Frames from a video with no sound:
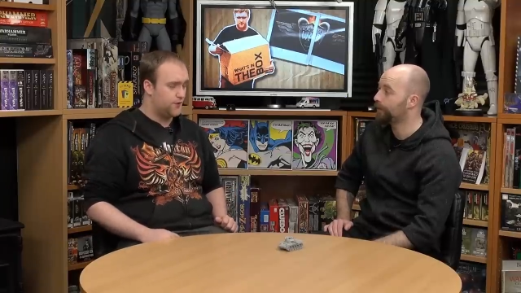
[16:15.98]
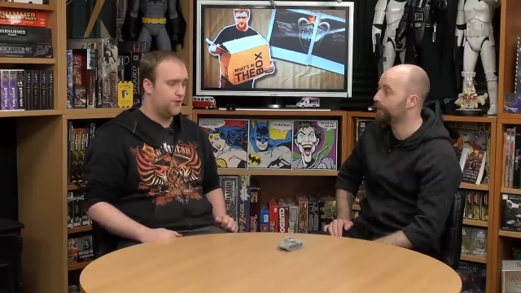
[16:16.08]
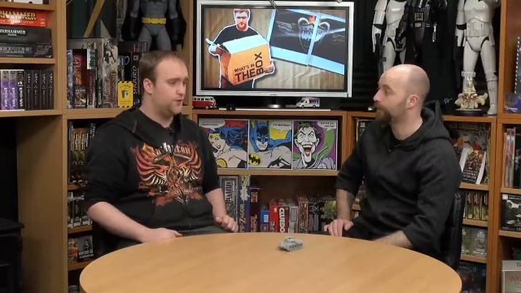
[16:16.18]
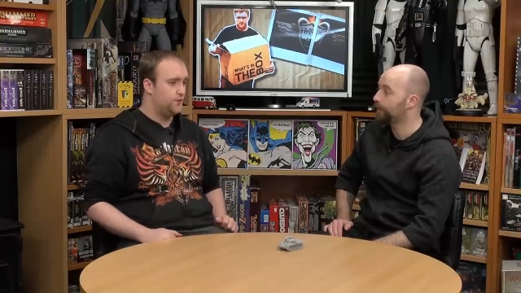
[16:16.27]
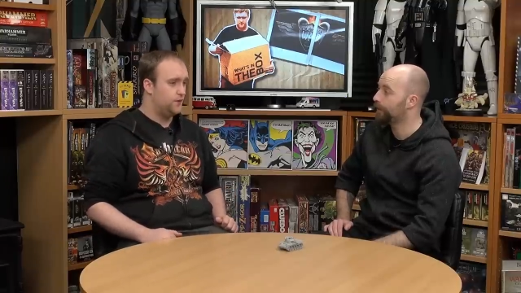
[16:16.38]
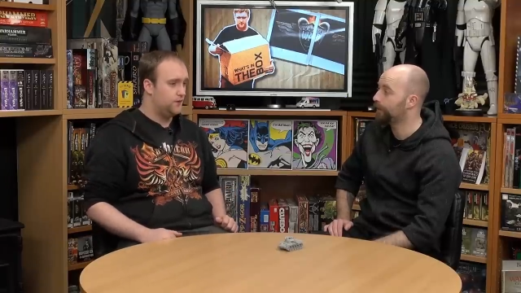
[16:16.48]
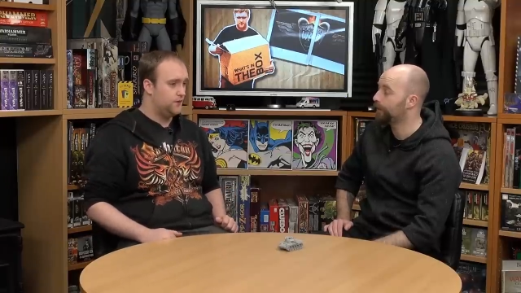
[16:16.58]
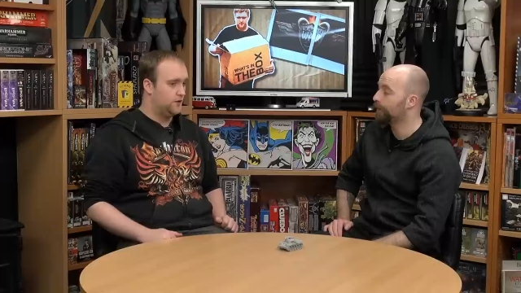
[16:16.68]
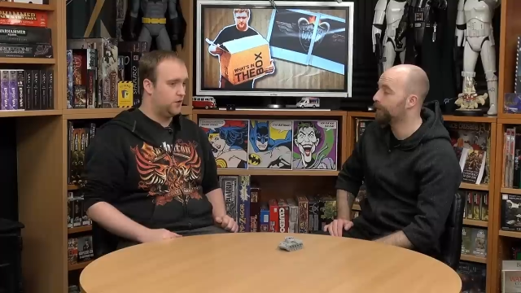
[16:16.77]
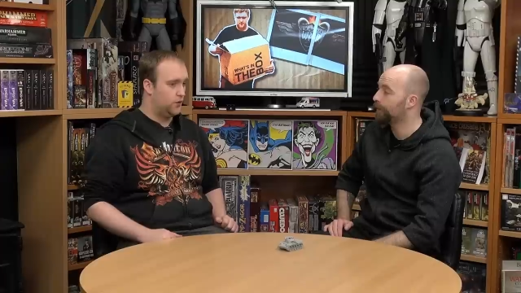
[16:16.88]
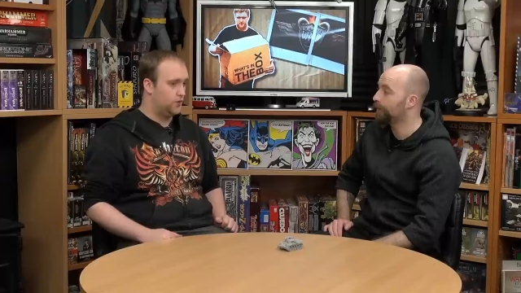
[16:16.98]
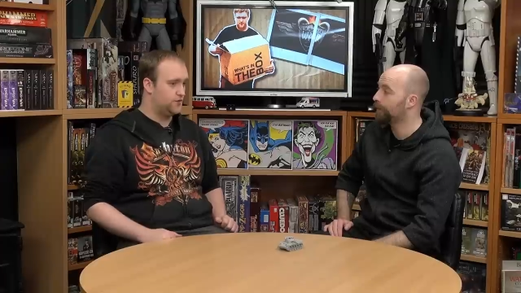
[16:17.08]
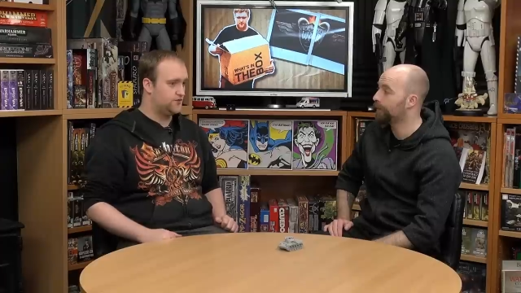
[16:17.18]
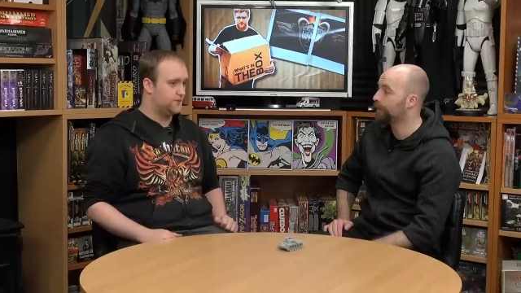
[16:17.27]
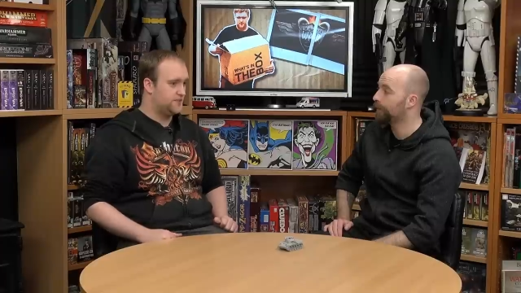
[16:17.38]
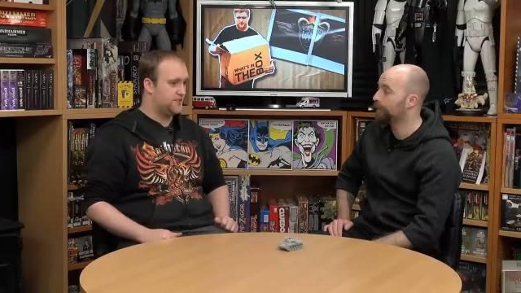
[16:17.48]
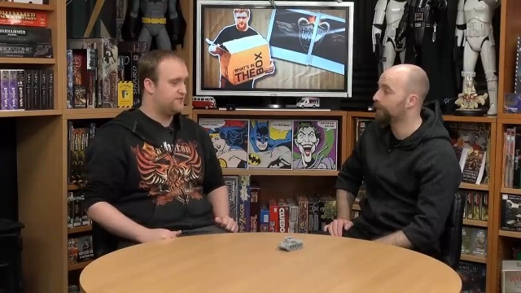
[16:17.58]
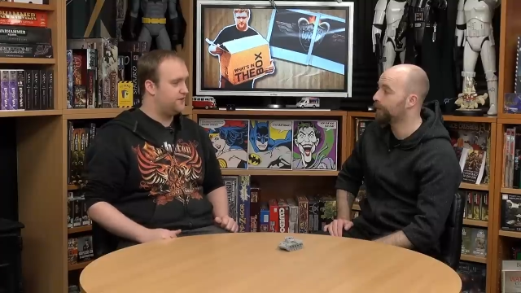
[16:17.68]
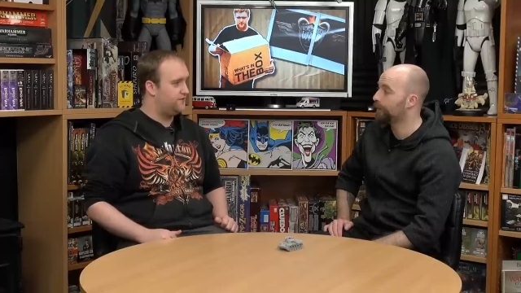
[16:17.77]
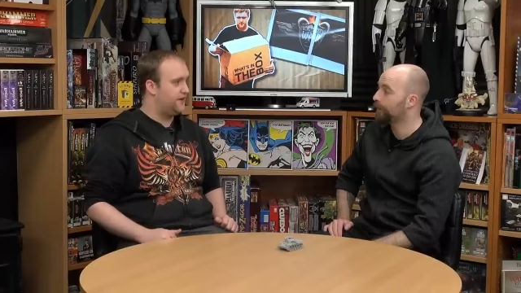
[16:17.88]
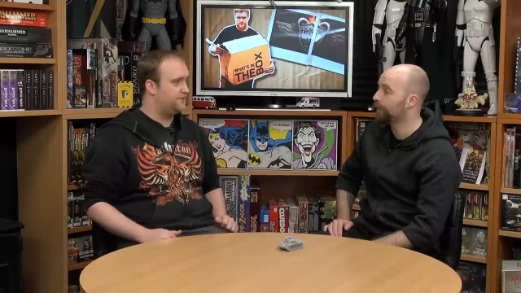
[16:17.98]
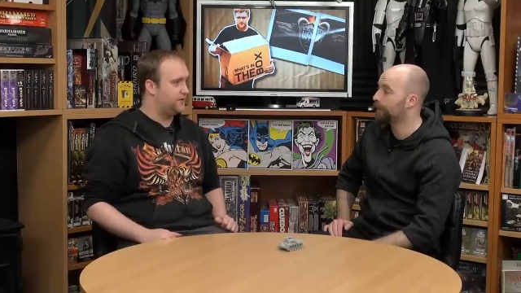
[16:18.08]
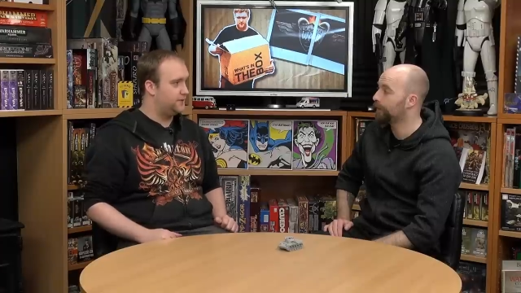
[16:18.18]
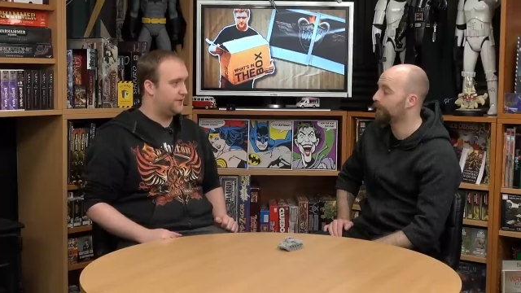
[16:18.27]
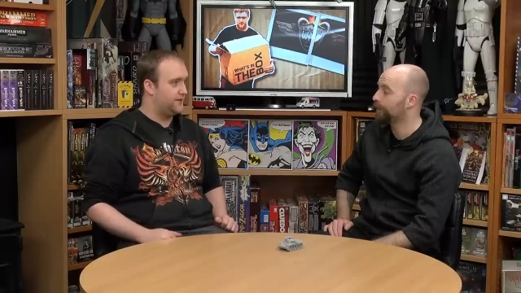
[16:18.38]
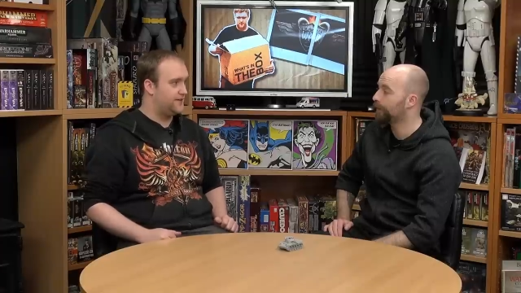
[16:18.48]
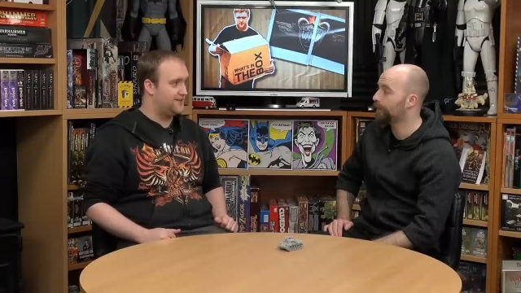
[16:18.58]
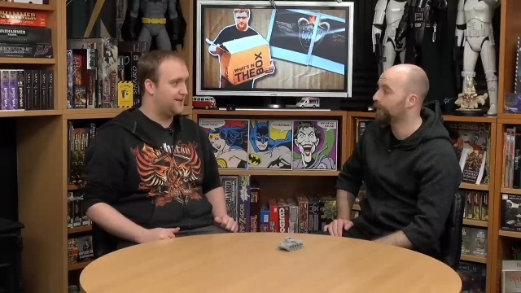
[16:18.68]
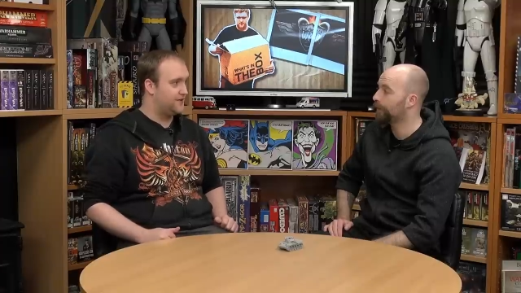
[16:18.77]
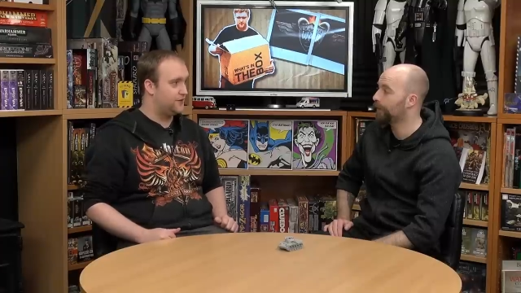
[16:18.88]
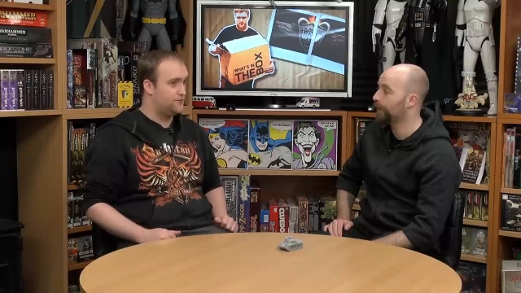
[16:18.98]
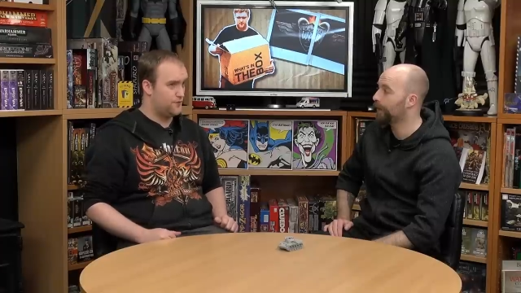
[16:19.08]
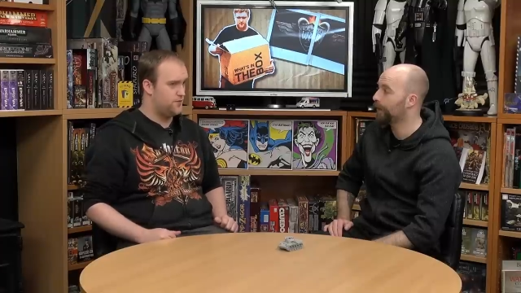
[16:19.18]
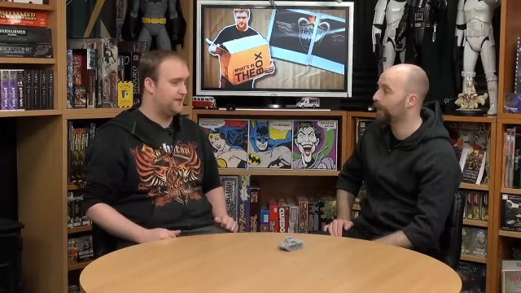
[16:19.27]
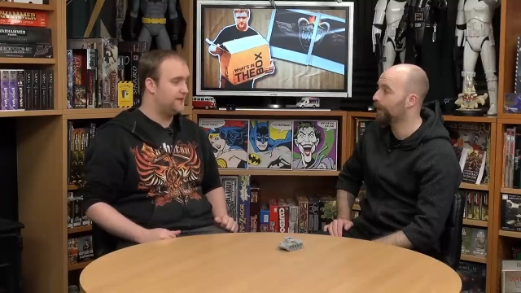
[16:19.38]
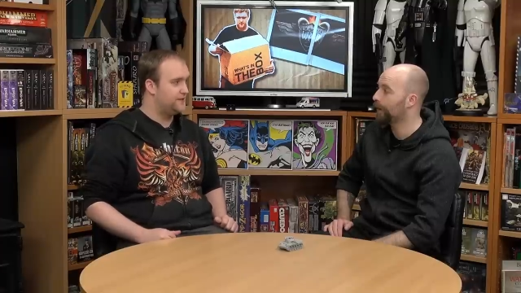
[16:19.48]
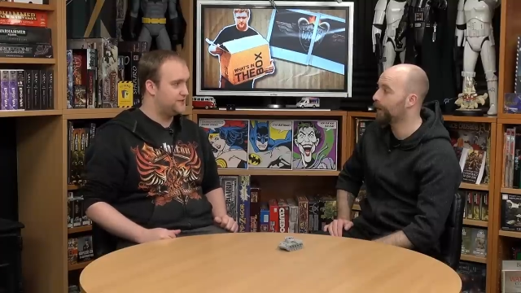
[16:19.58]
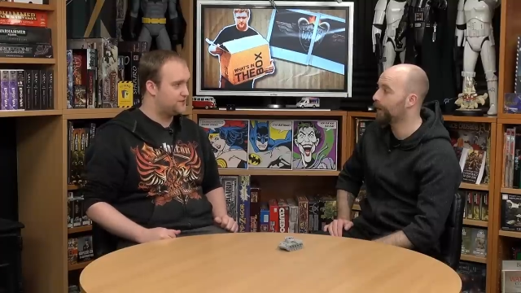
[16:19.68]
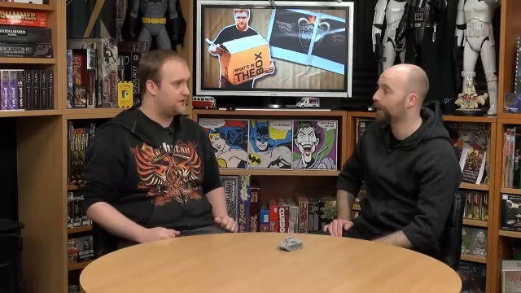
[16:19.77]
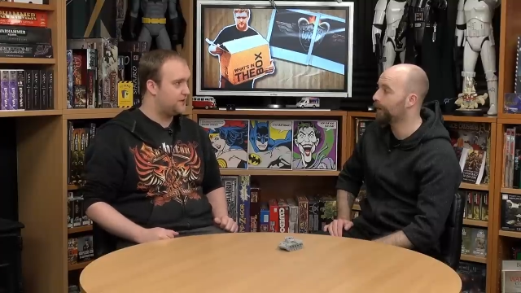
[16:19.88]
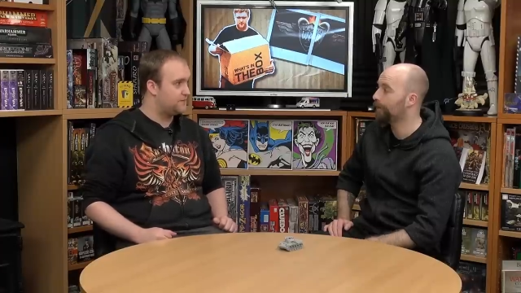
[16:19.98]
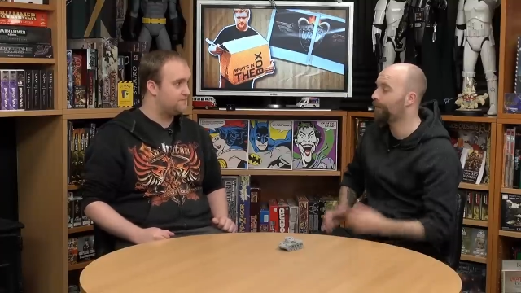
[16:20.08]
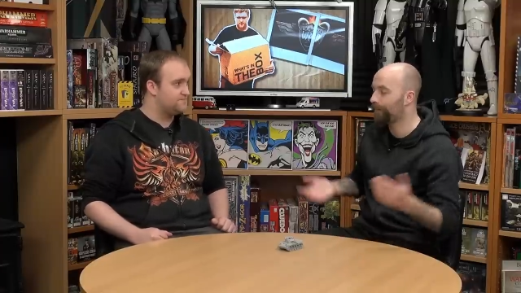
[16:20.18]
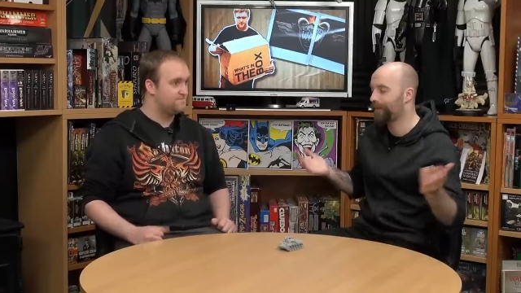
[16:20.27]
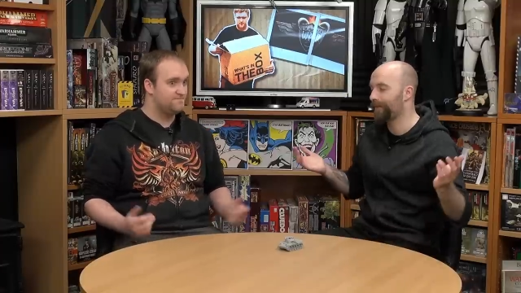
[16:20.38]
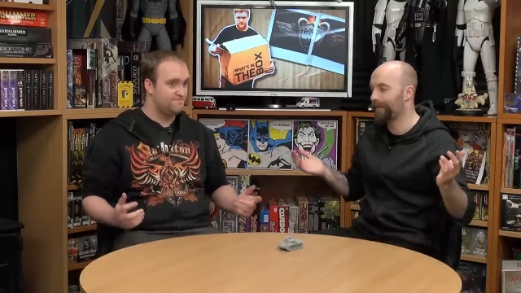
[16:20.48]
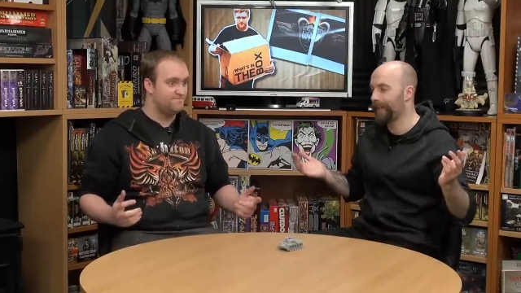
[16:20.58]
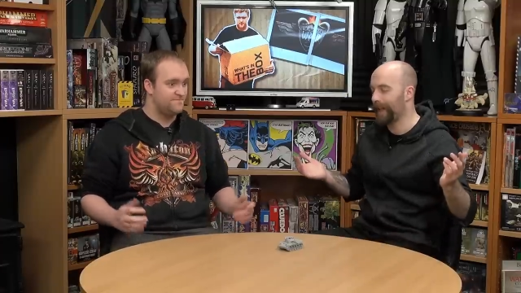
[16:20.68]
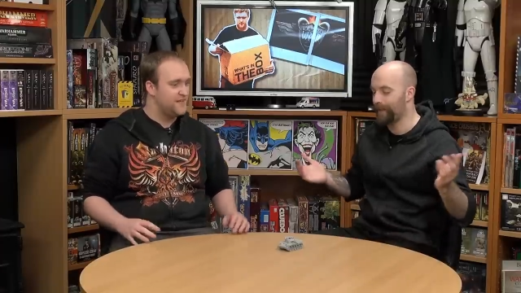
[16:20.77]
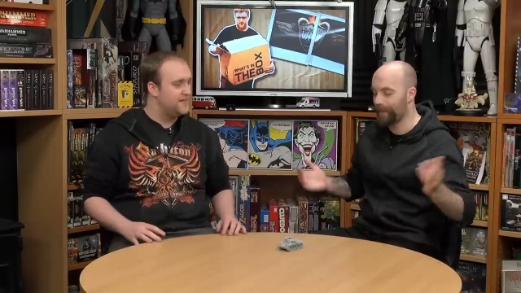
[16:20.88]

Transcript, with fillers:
Speaker 1: two holes from a 75mm anti-tank gun through the middle of the star. Yeah.